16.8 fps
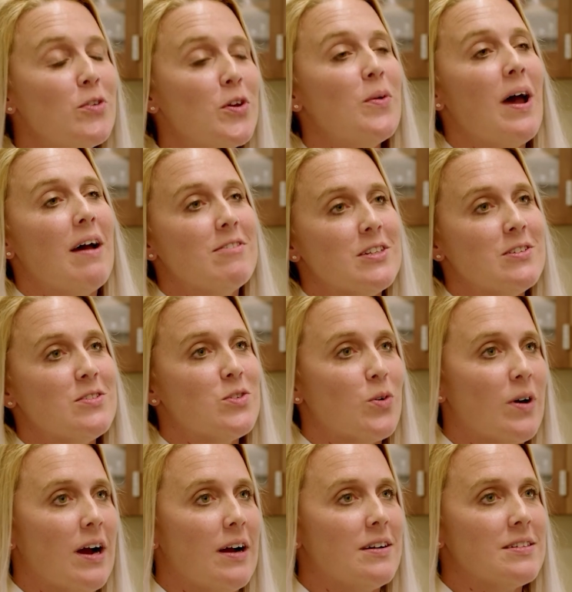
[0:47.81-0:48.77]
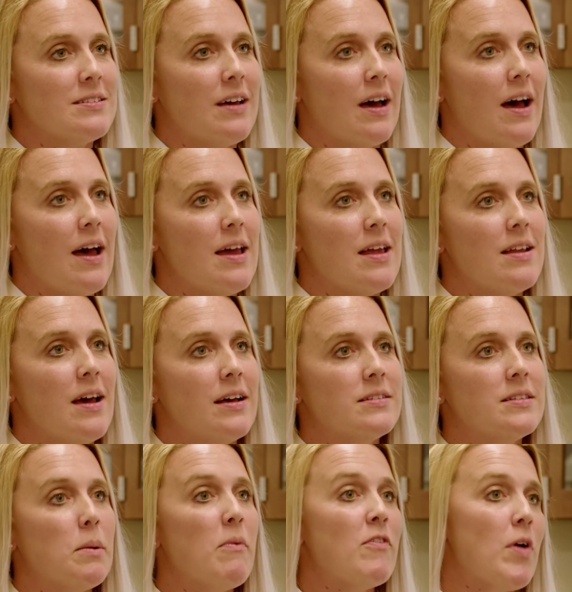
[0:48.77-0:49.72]
do have to store outside, uh,
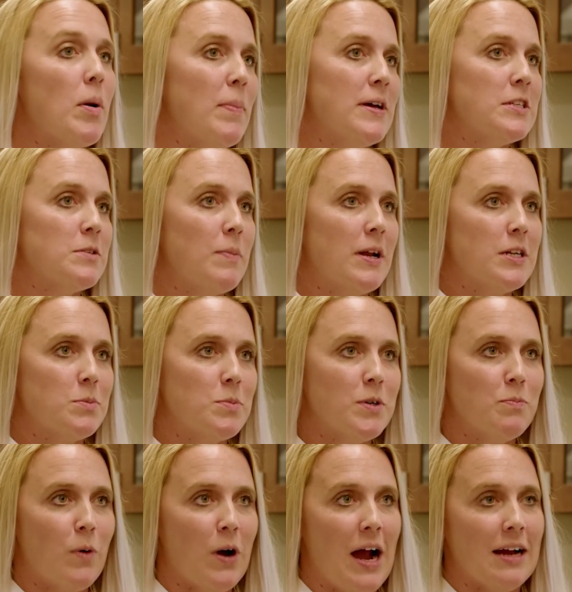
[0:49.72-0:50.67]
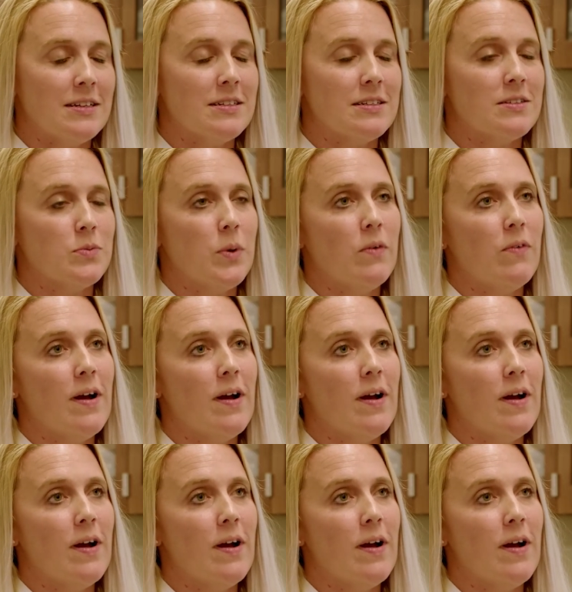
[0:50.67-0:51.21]
some of our best management practice, we